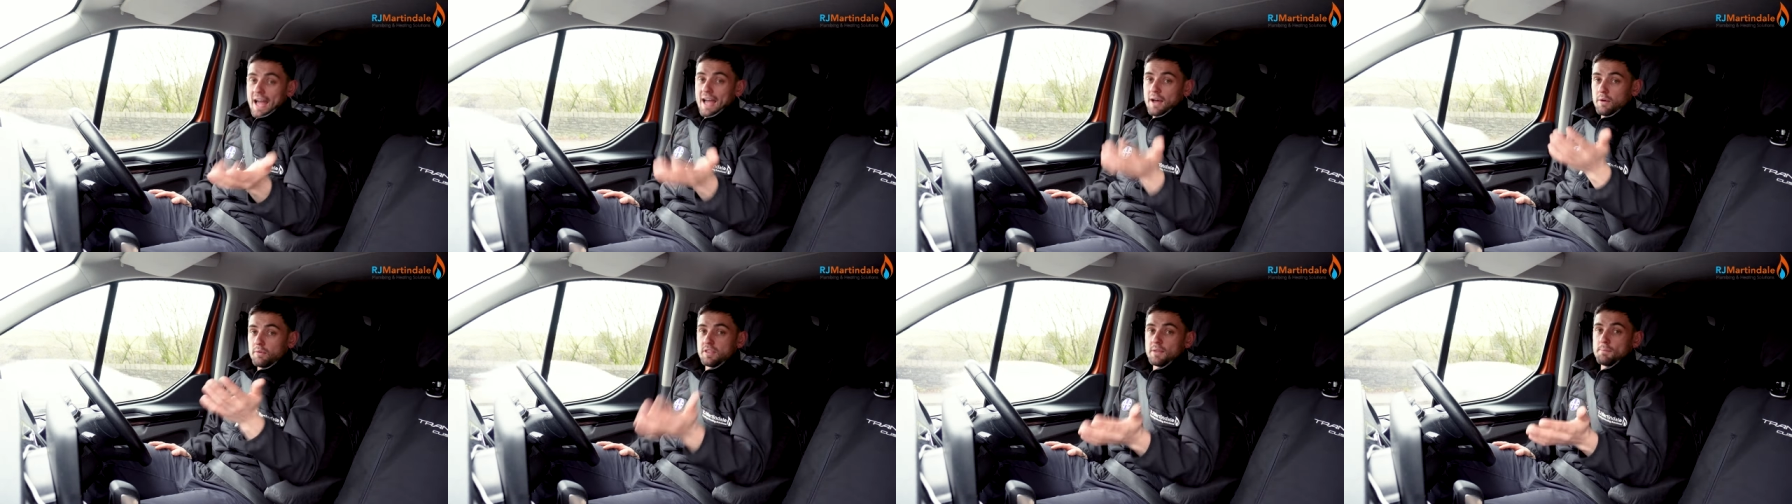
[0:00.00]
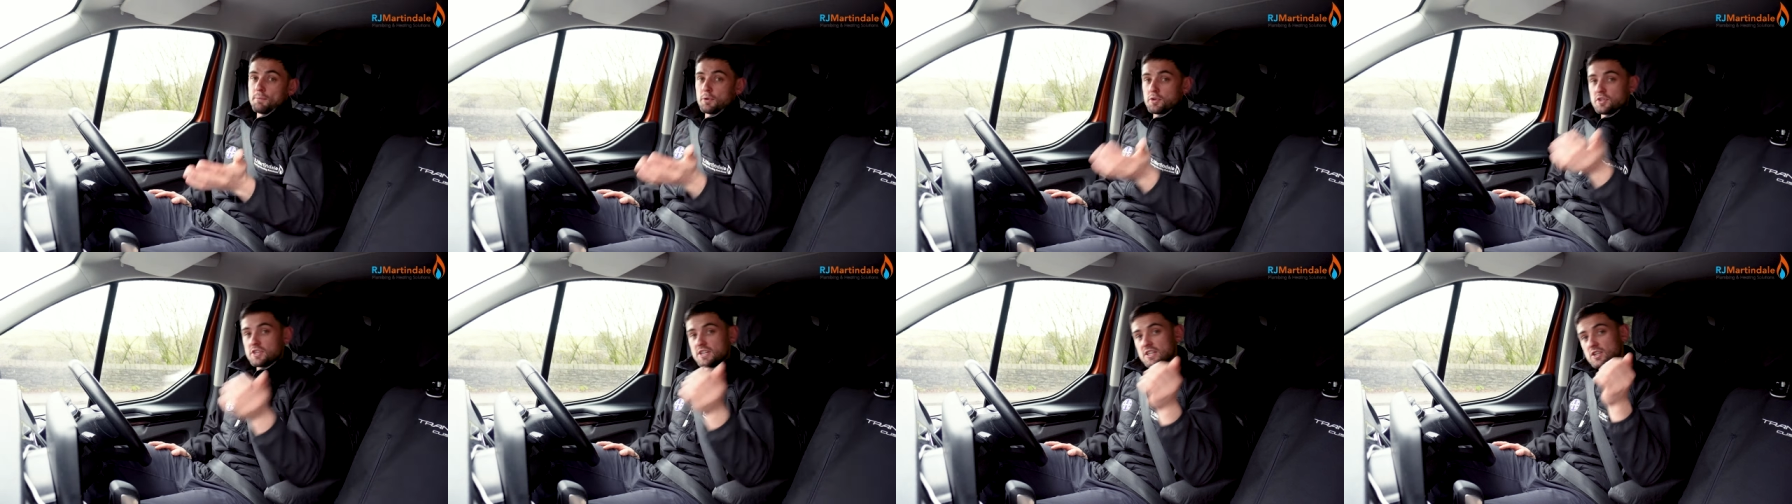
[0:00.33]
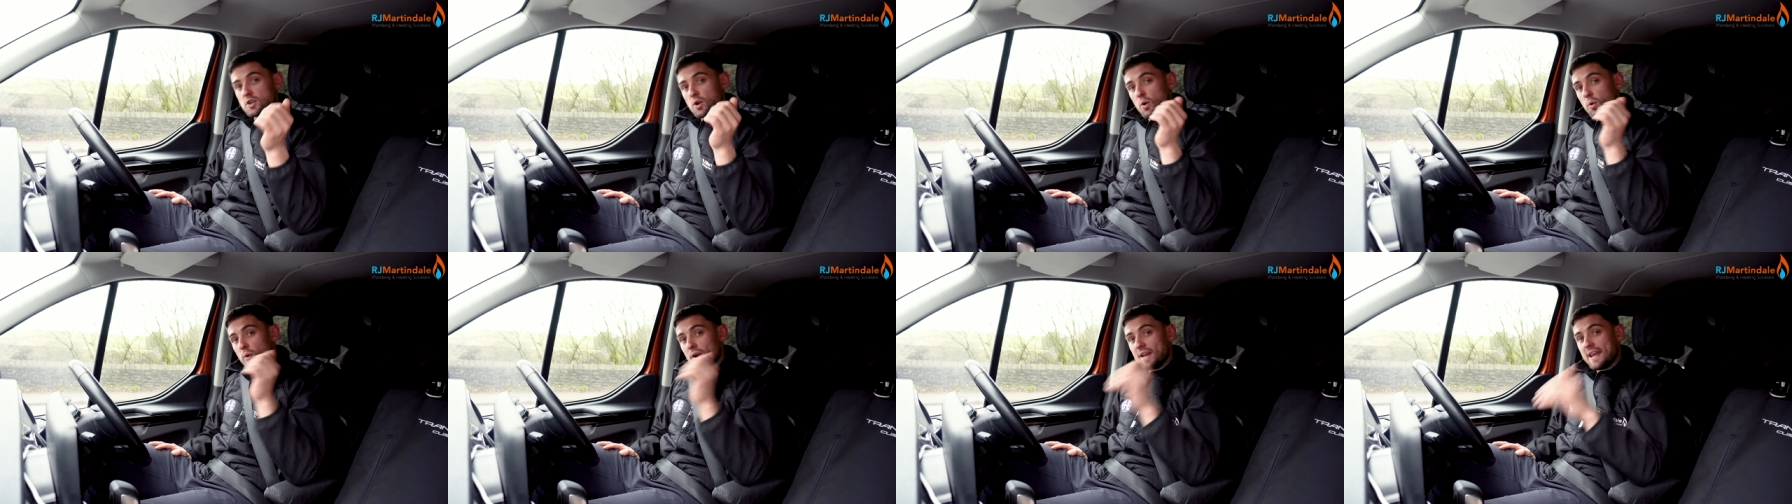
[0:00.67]
healthy budgets
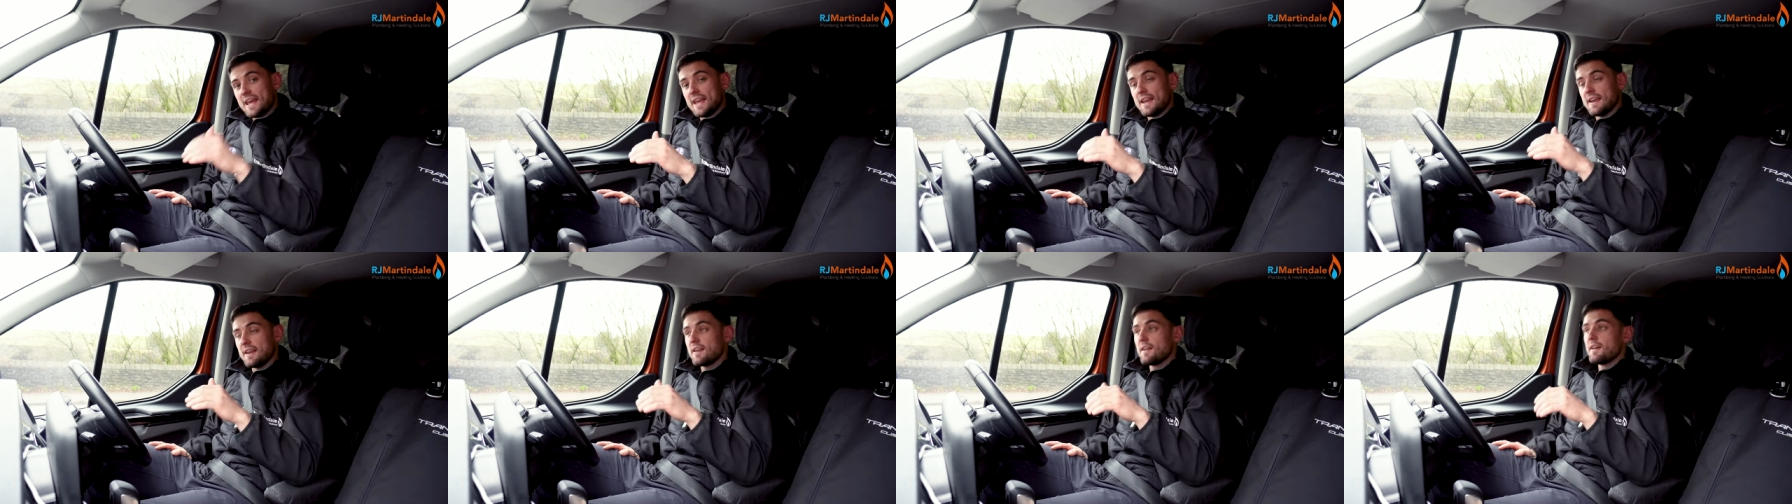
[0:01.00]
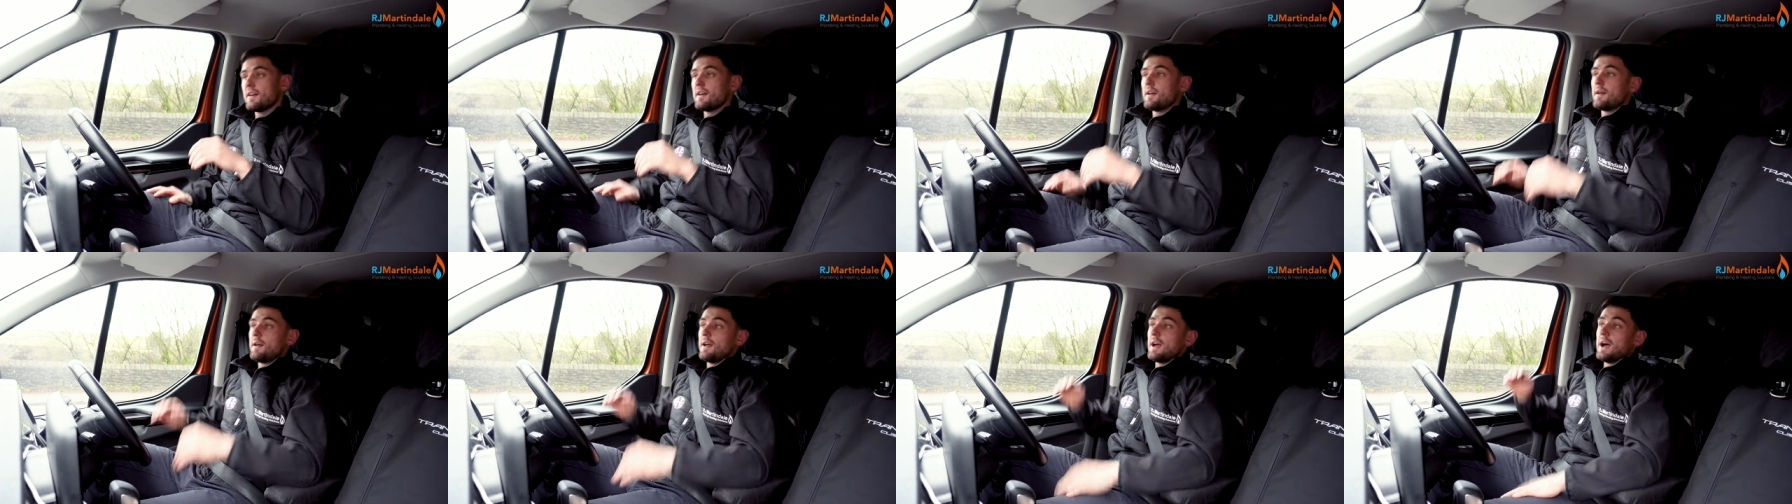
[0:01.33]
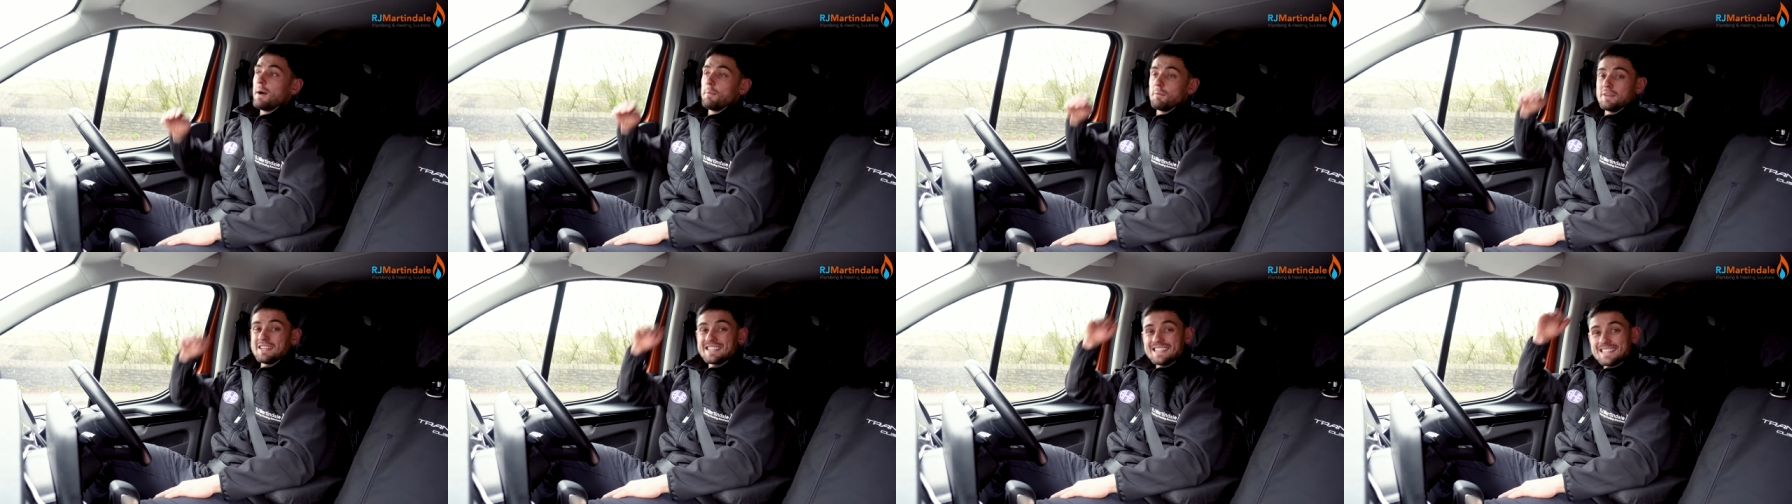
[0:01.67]
going in
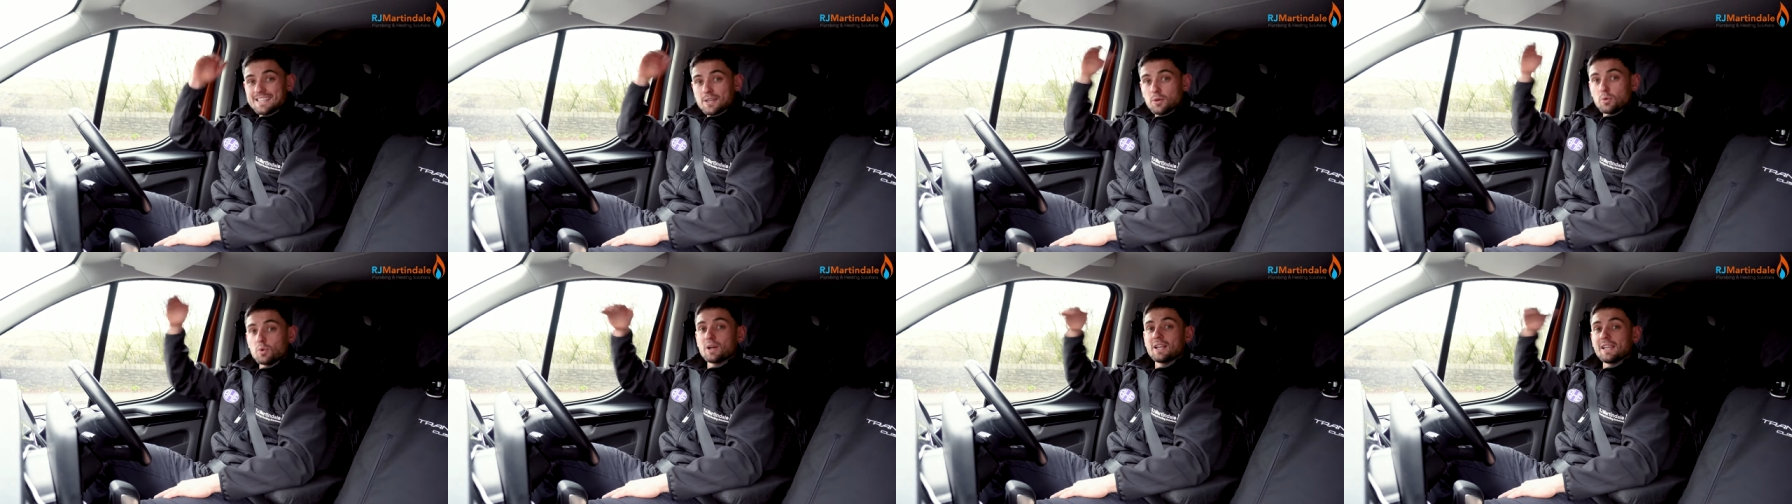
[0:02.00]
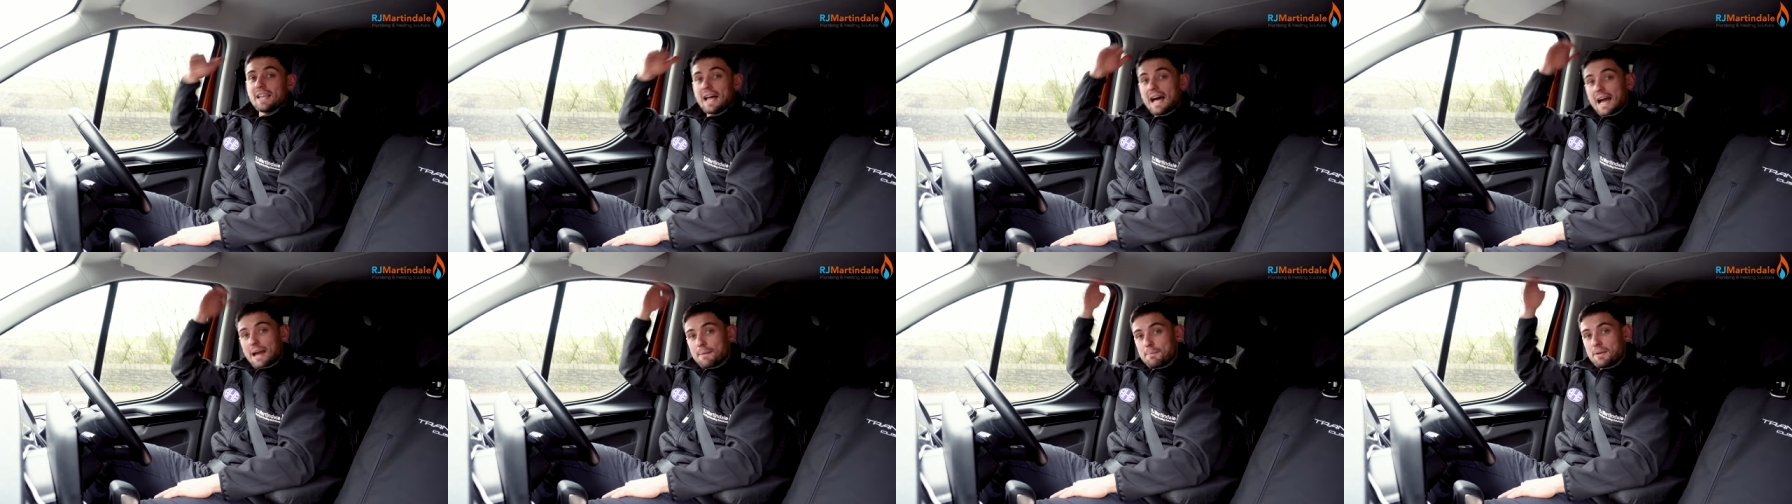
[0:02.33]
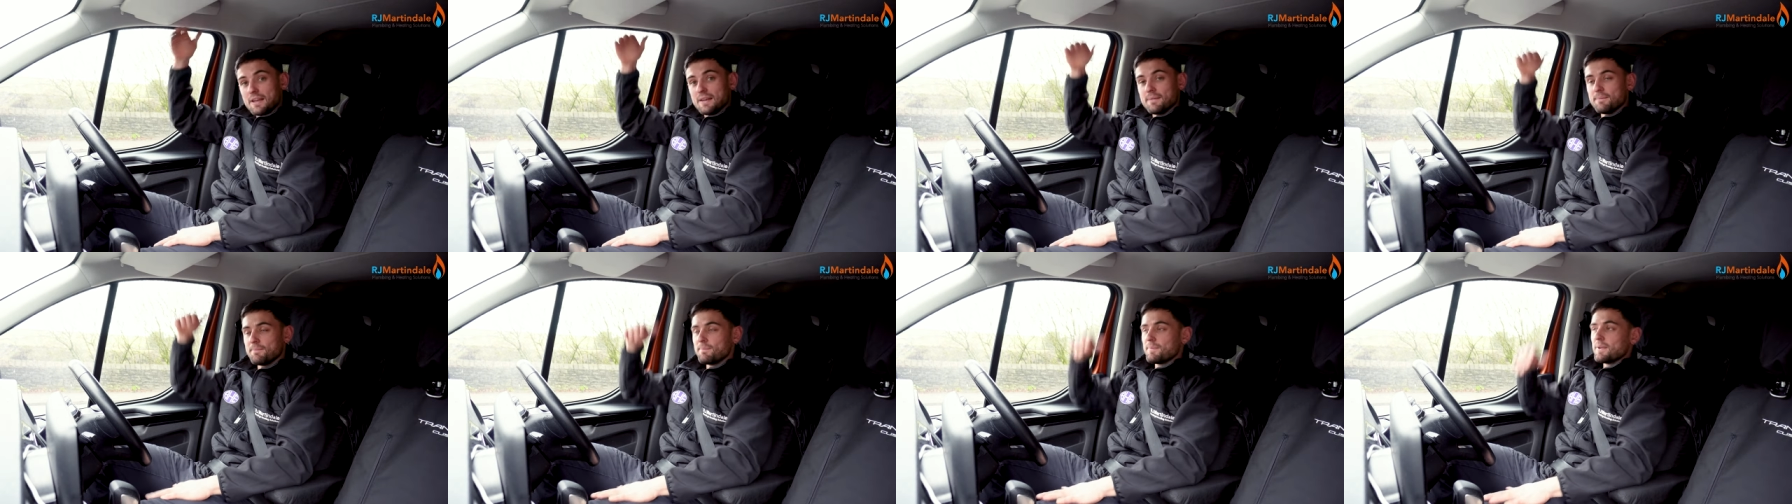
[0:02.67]
and we're still
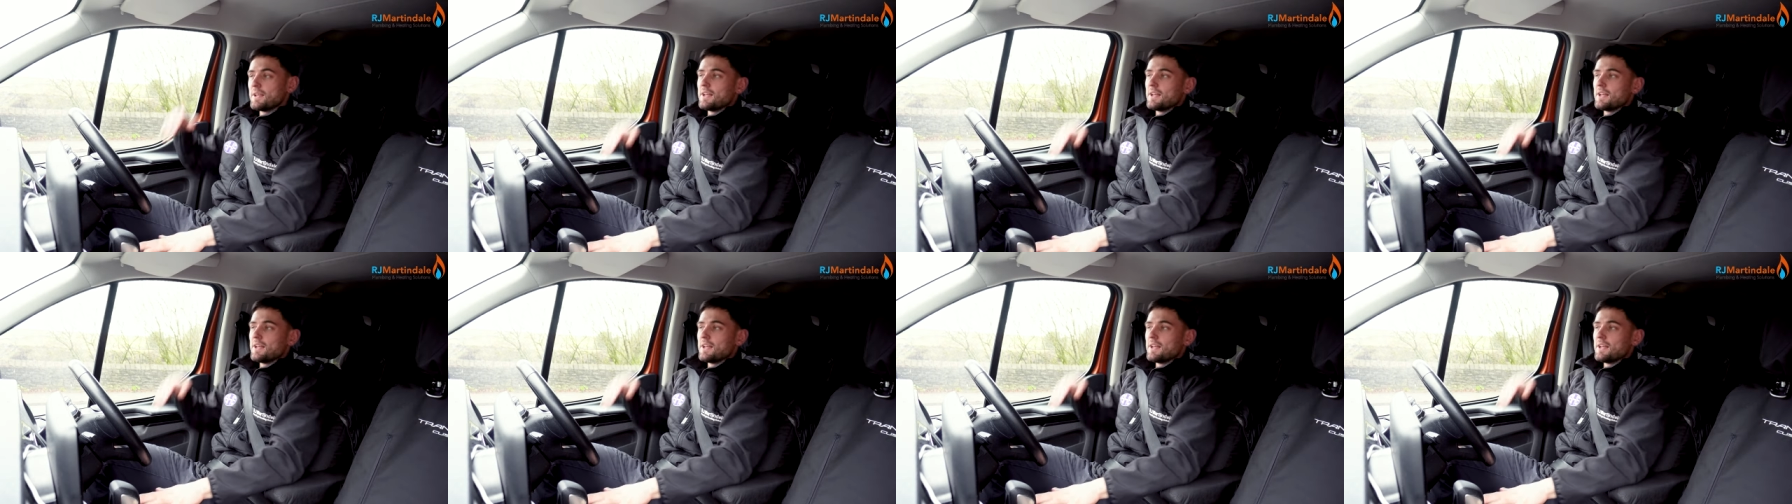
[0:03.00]
climbing.